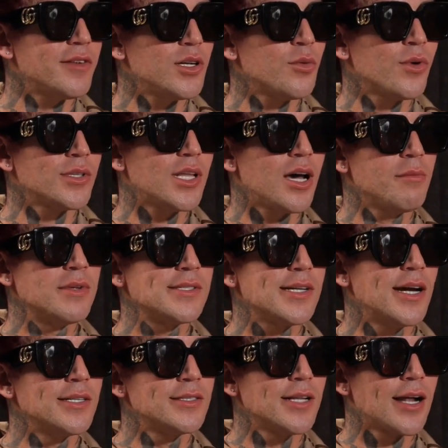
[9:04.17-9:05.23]
a video one time and
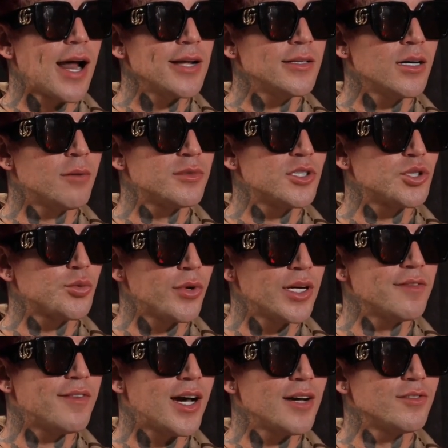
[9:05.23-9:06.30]
said that I dumped
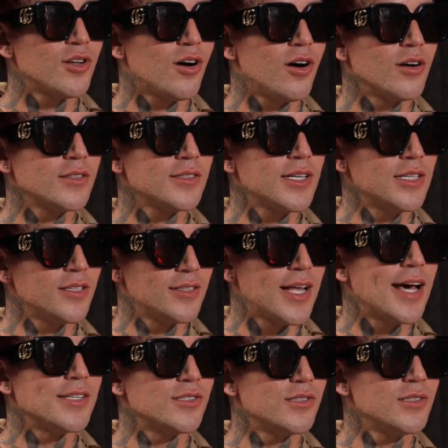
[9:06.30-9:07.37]
25 dogs in the
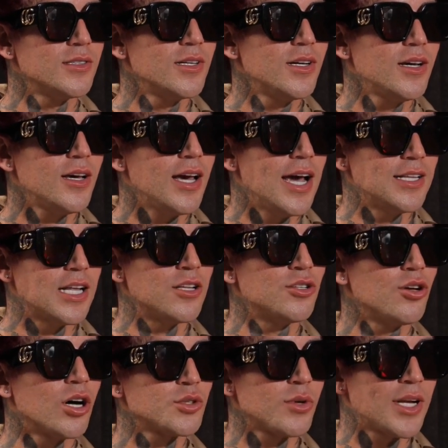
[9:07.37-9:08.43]
desert and that the
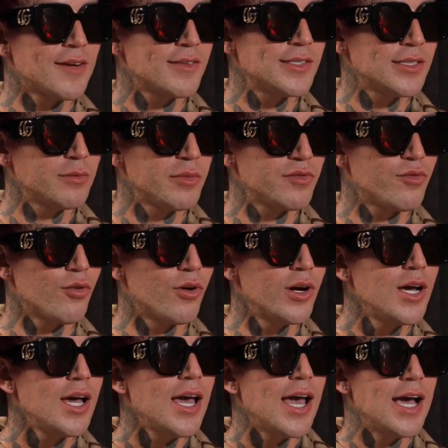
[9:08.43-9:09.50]
dogs were never seen before.
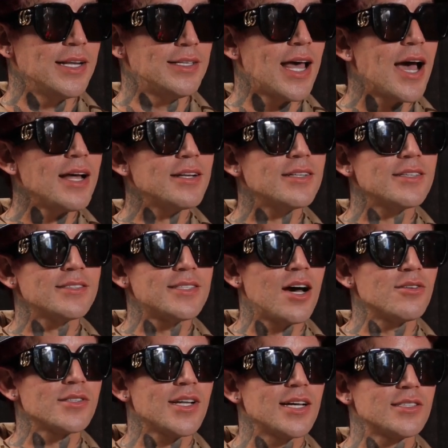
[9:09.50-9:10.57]
And that
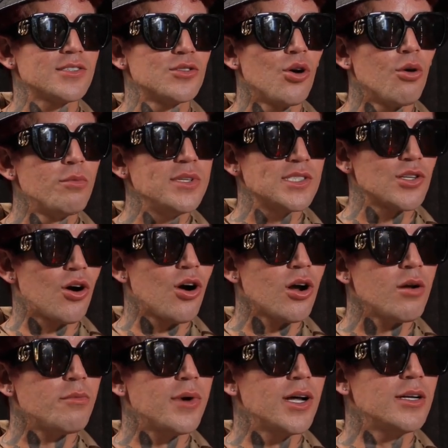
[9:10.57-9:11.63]
sounds like so
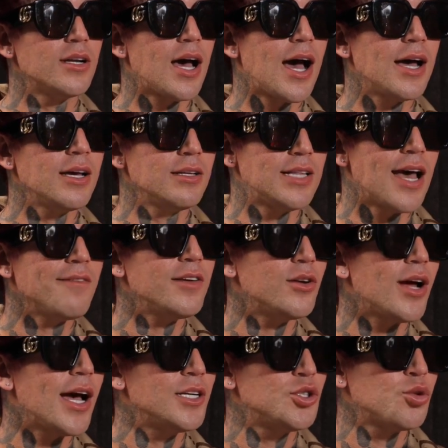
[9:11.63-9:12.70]
bizarre, but that
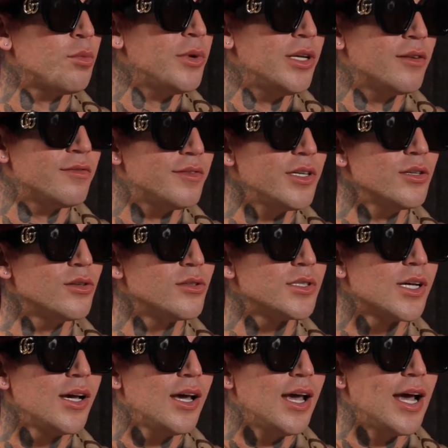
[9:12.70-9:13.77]
video had 2 million
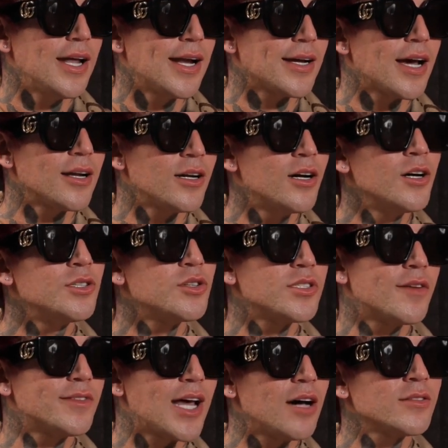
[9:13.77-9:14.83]
views and I got
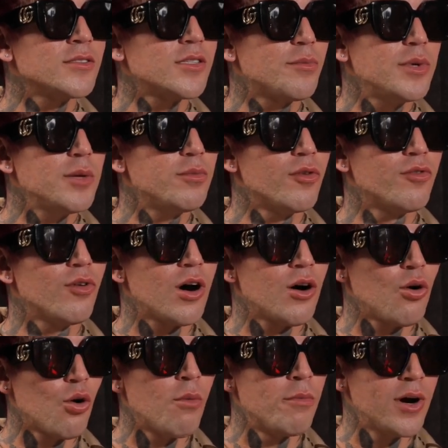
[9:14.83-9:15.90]
hundreds of thousands of people for a
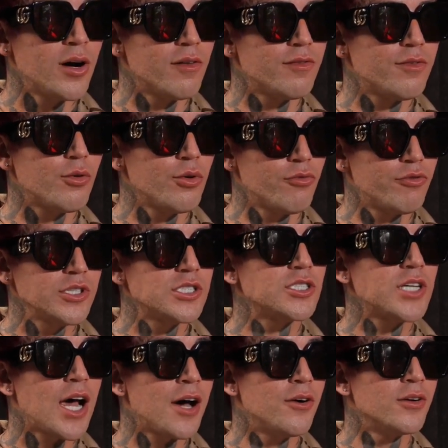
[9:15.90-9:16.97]
whole month who
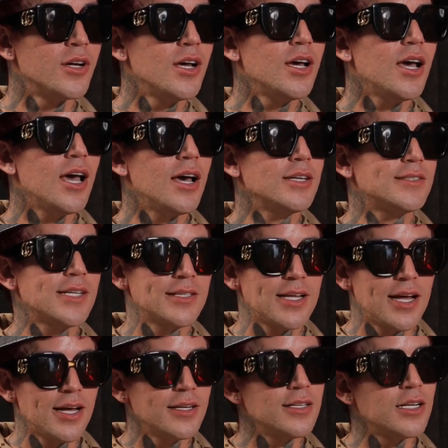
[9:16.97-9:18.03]
reached out saying
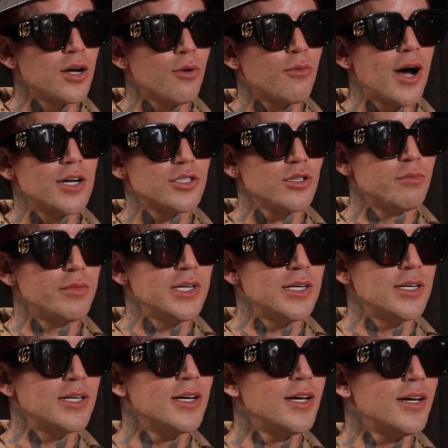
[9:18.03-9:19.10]
that, I should
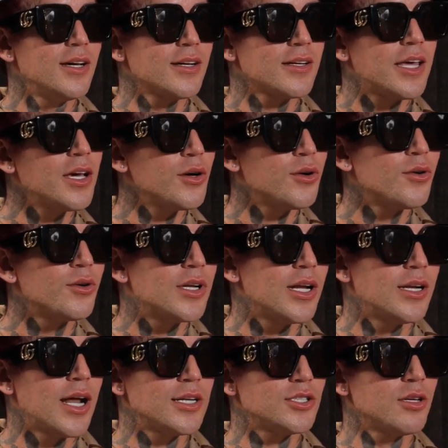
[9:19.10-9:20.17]
be killed
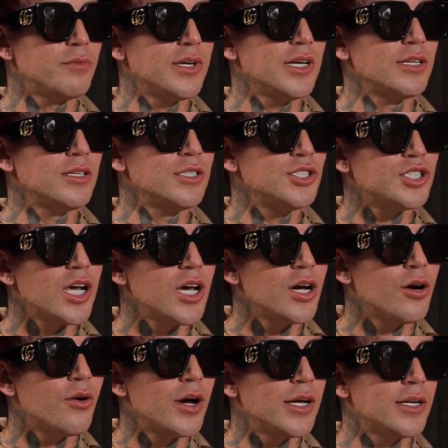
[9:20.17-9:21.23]
and I should be in
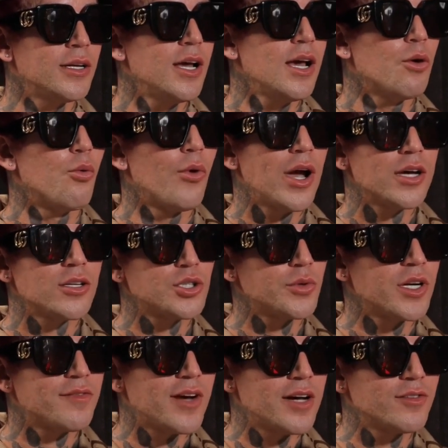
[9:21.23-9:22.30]
jail and where are the
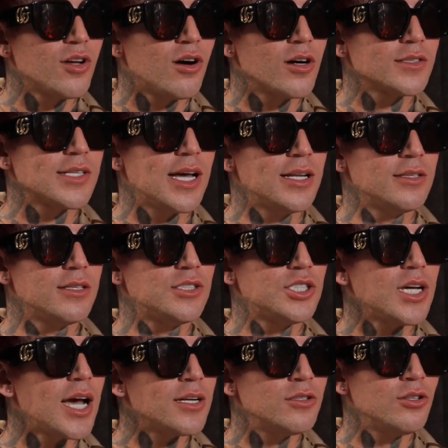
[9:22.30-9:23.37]
25 dogs? And
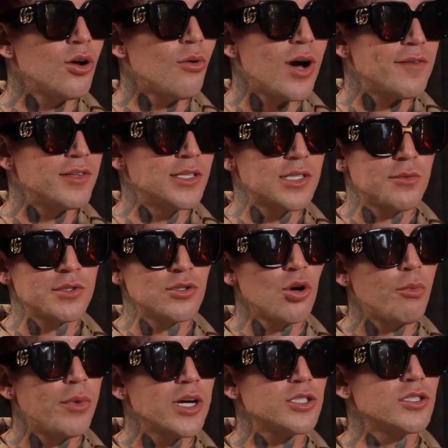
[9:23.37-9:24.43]
she had no evidence. There was
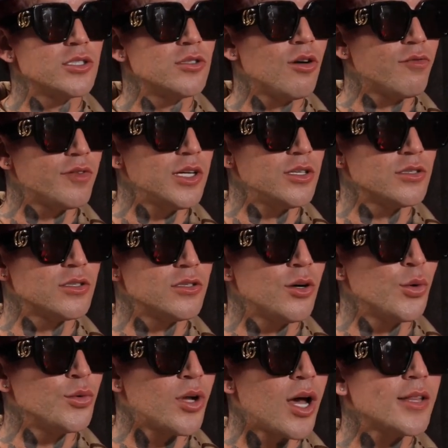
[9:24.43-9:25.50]
no pictures, no videos,
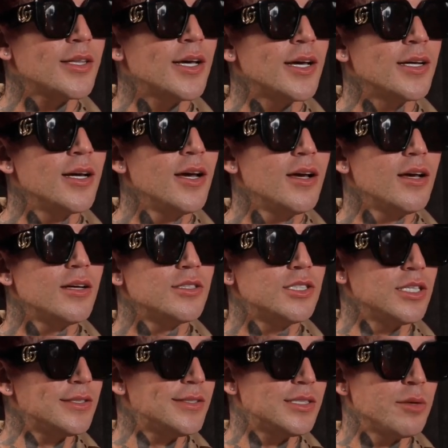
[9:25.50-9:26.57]
no nothing.
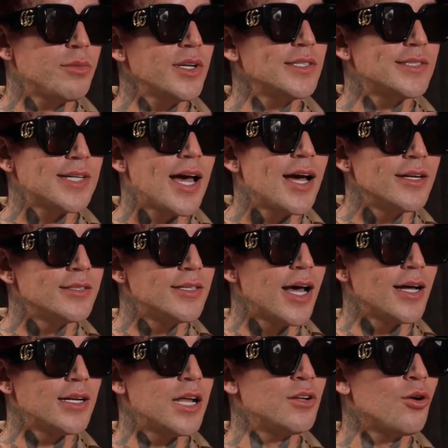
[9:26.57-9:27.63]
She simply said
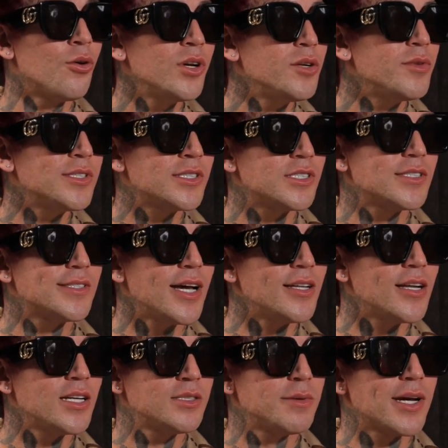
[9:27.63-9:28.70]
that. And the only reason she
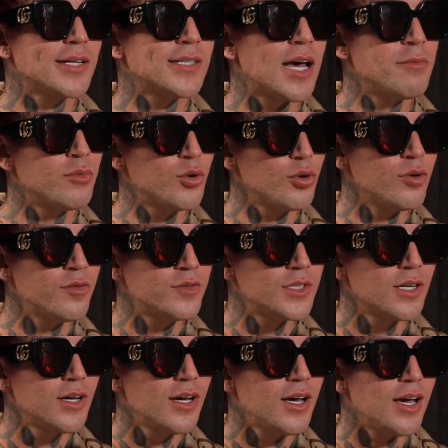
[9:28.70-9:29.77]
said that is because I
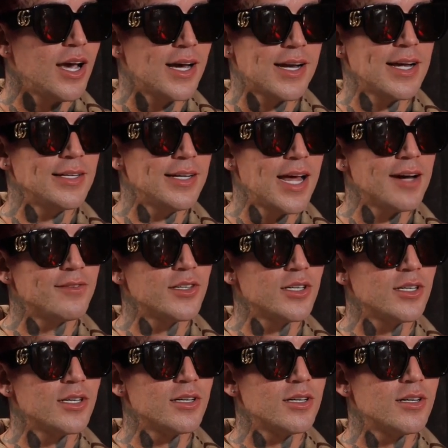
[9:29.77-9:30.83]
moved and I
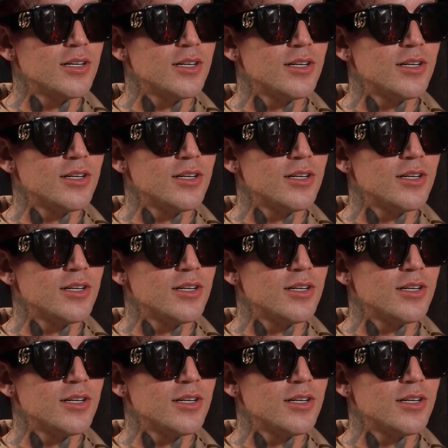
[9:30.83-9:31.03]
never